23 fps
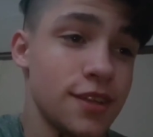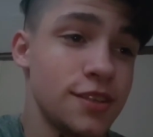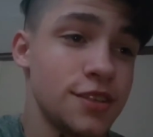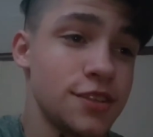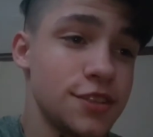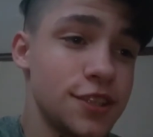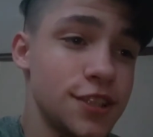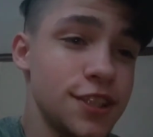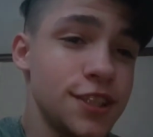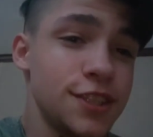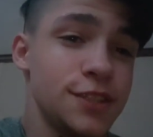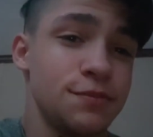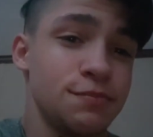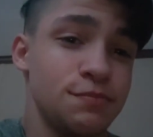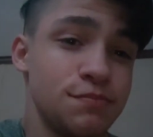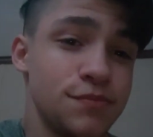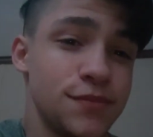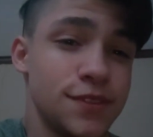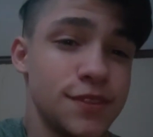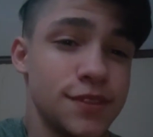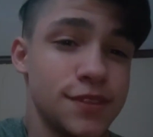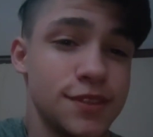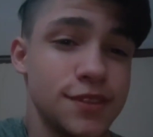She,
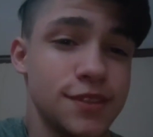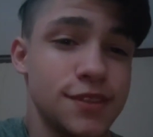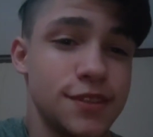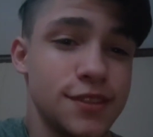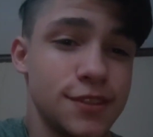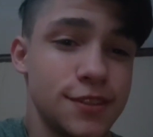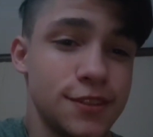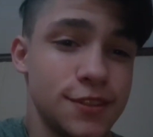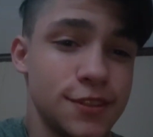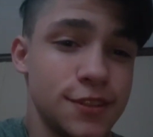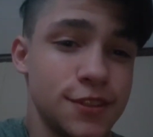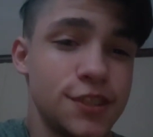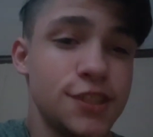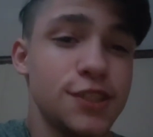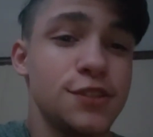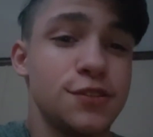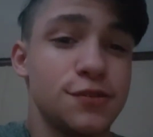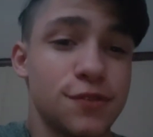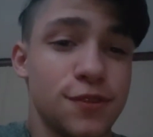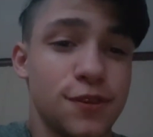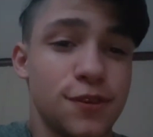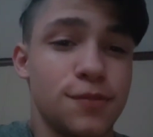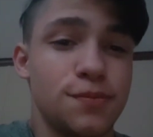she's
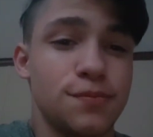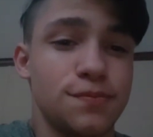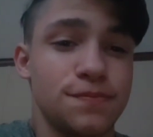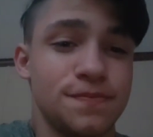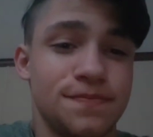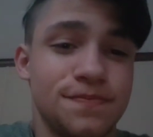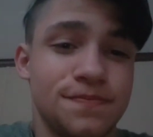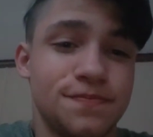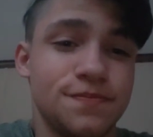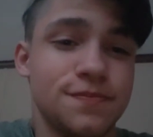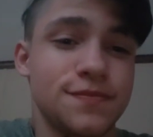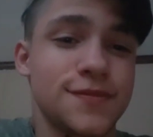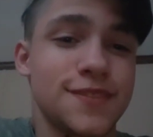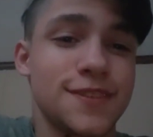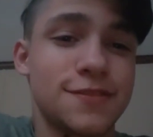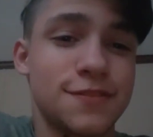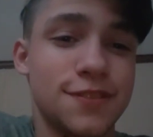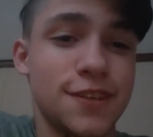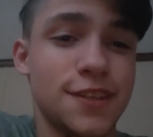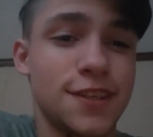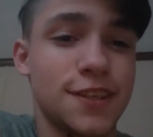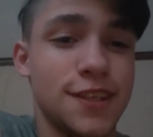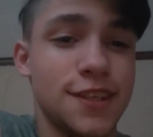from
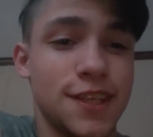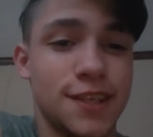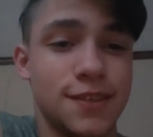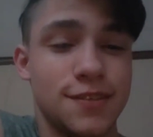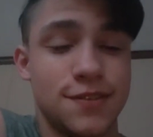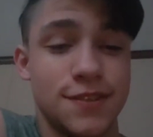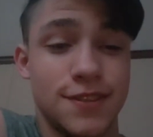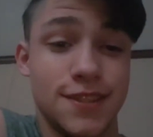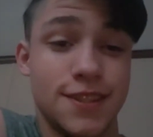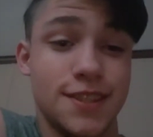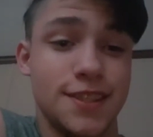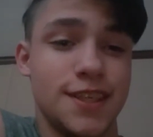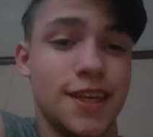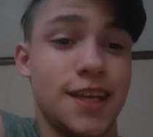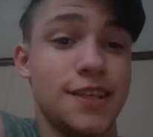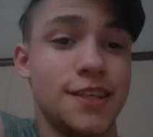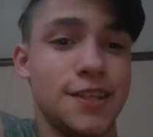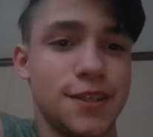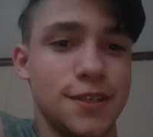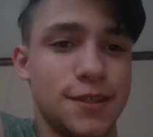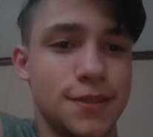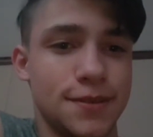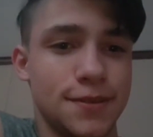Philadelphia, and I
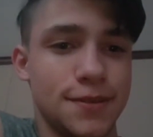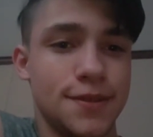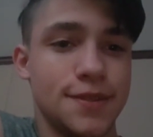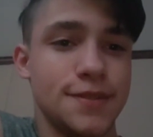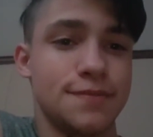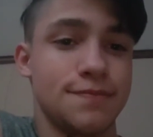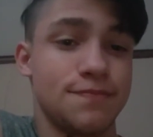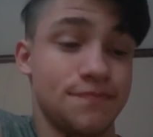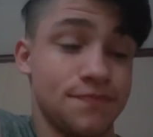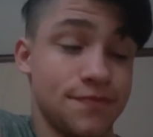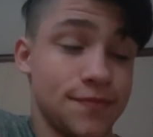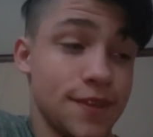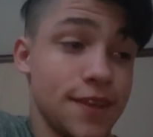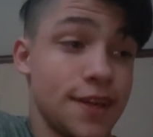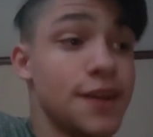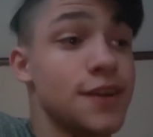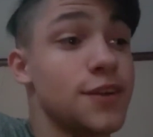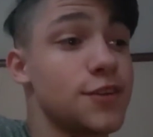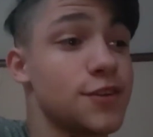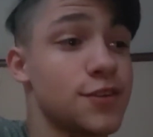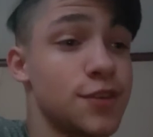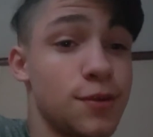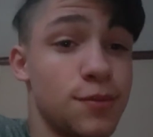know what
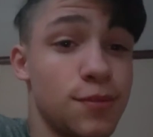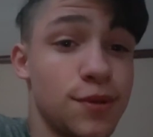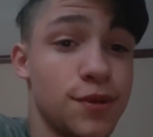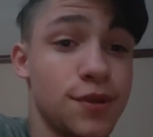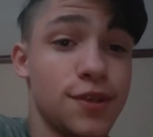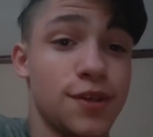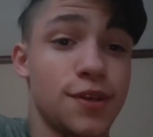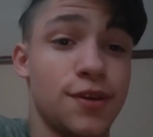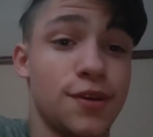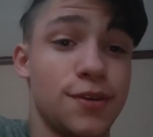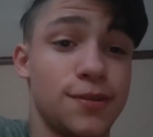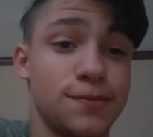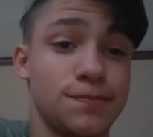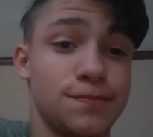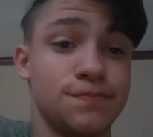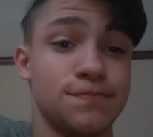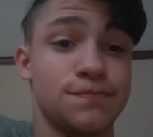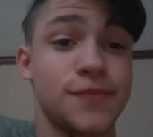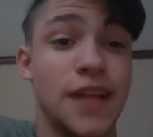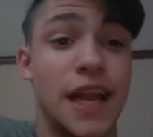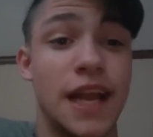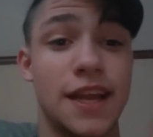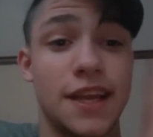some of y'all
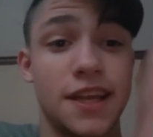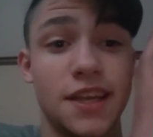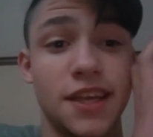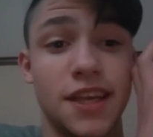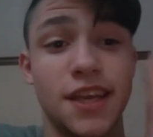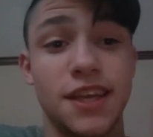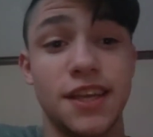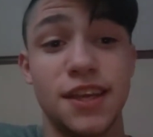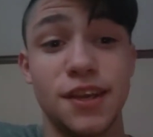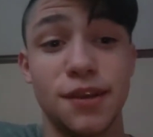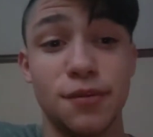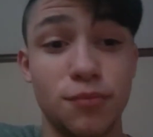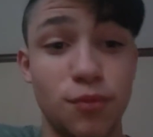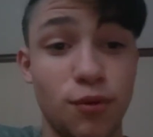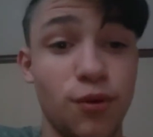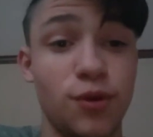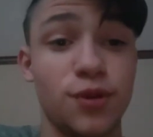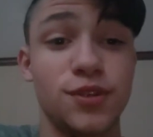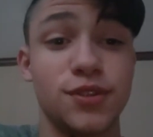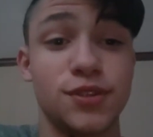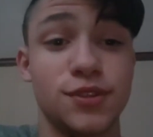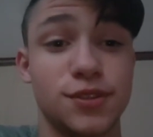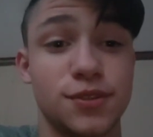yee yee
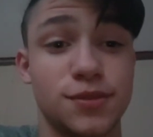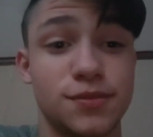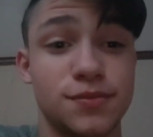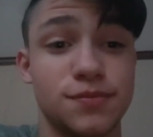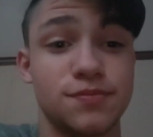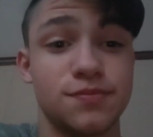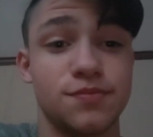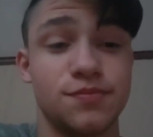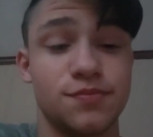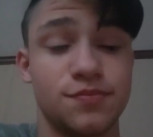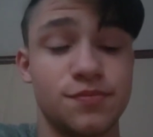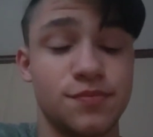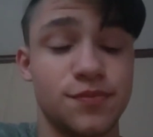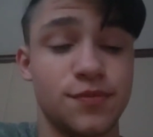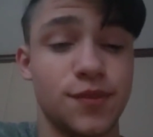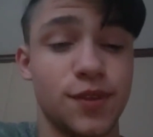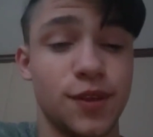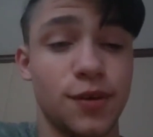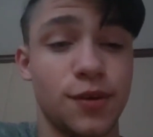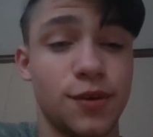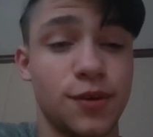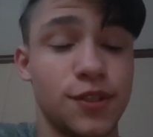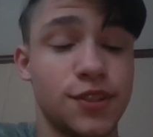boys are
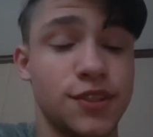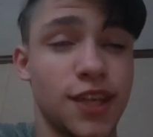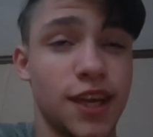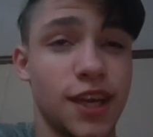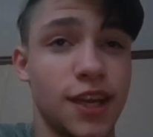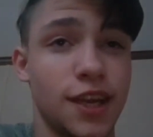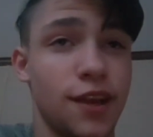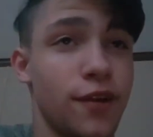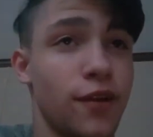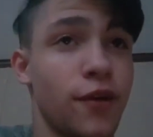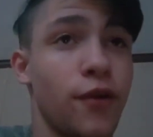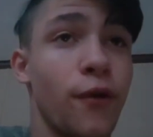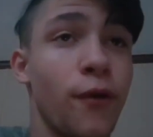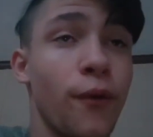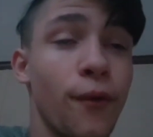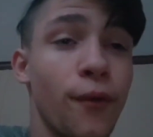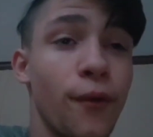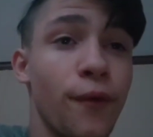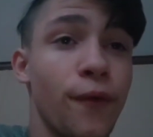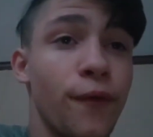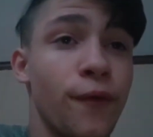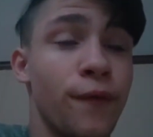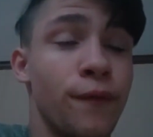going to say.
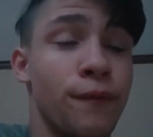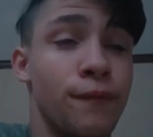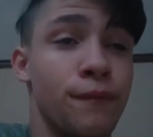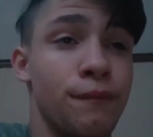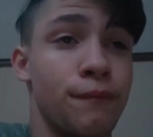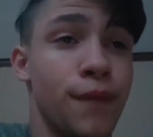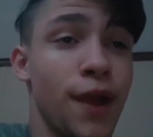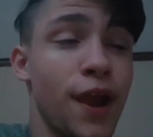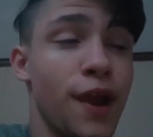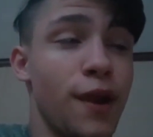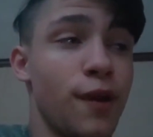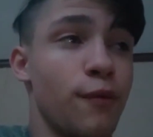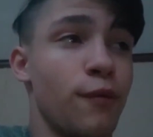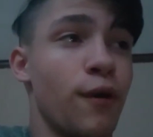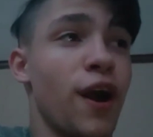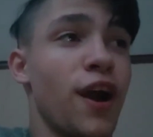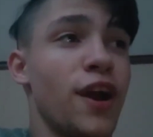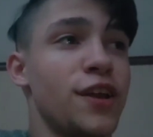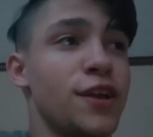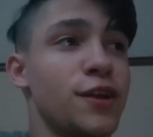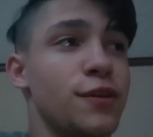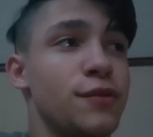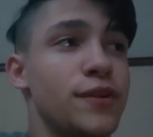Man, why
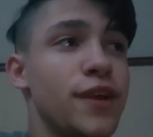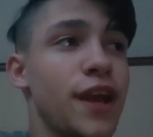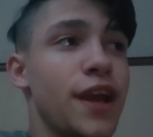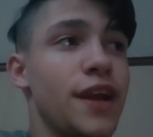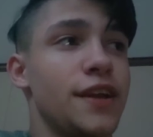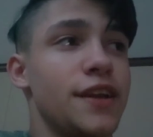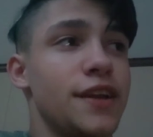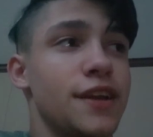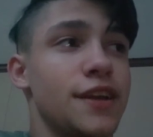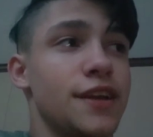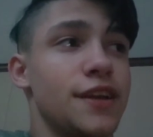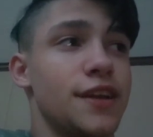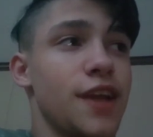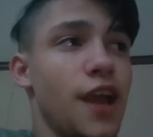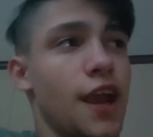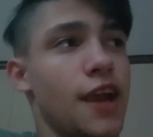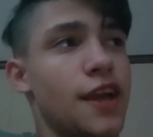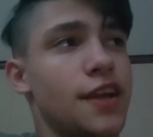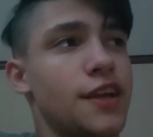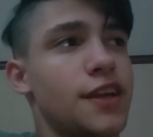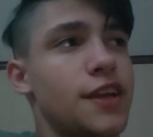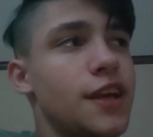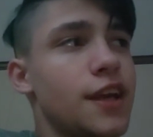are you dating a
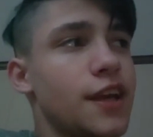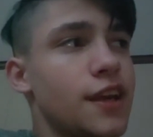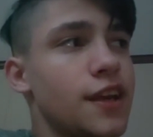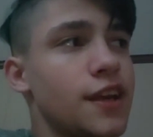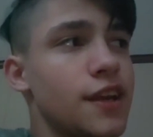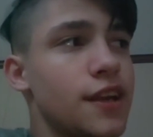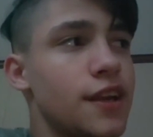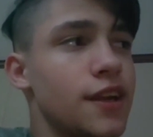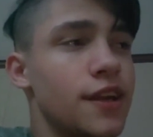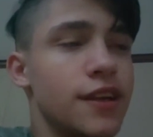Yankee?